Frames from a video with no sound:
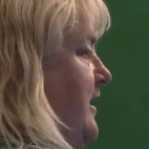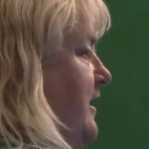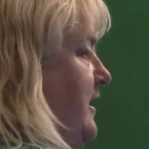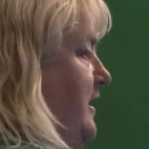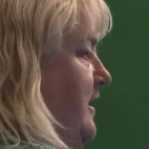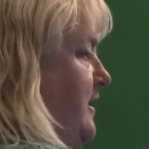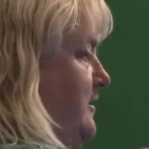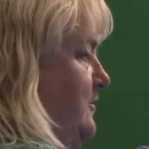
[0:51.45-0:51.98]

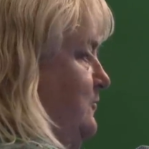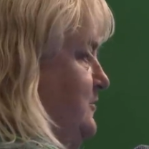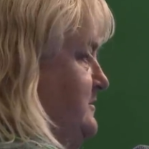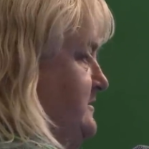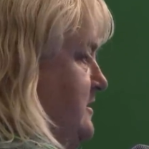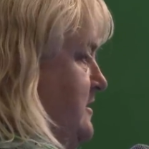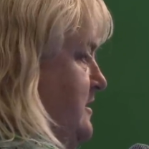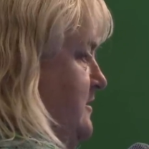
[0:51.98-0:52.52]
And it
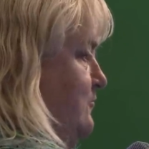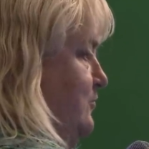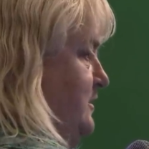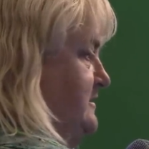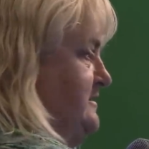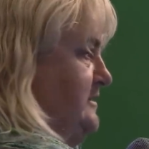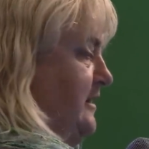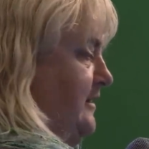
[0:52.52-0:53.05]
was on
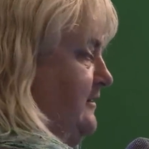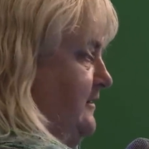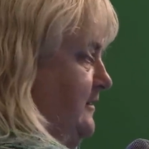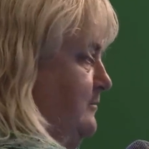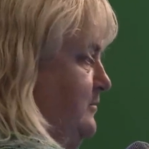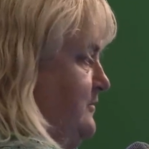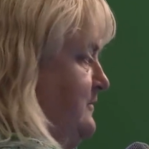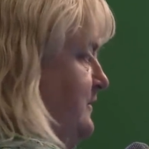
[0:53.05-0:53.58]

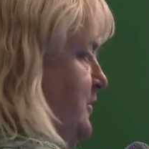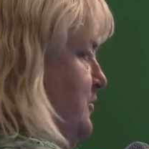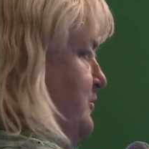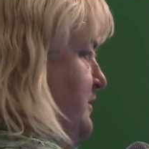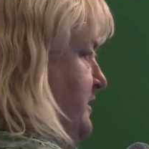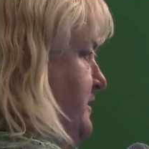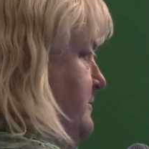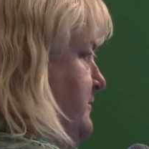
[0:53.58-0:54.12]
recycling
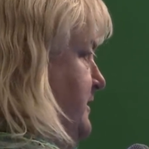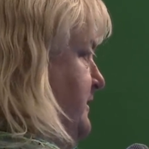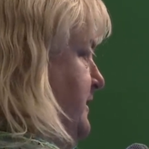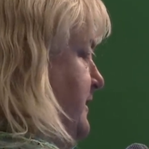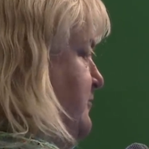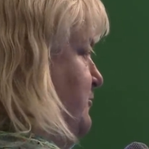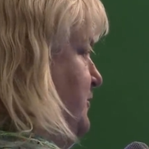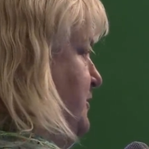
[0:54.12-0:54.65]
plutonium and
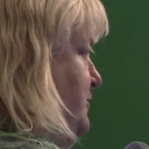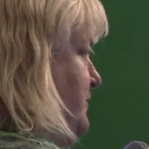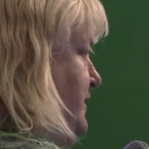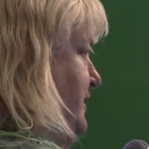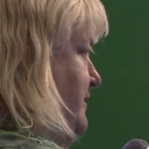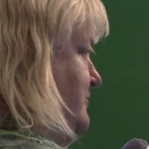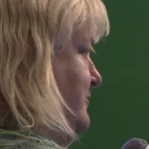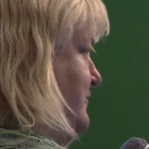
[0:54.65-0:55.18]
light water
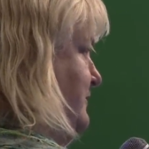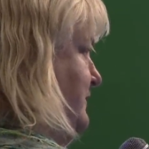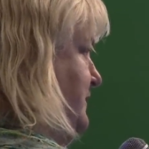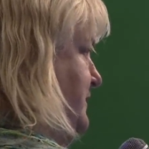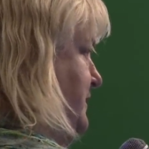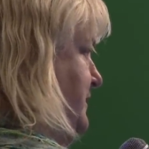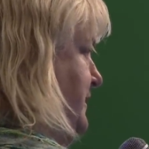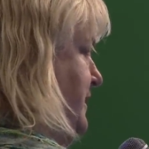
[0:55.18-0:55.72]
reactors
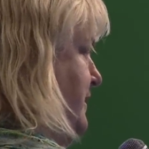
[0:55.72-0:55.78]
and then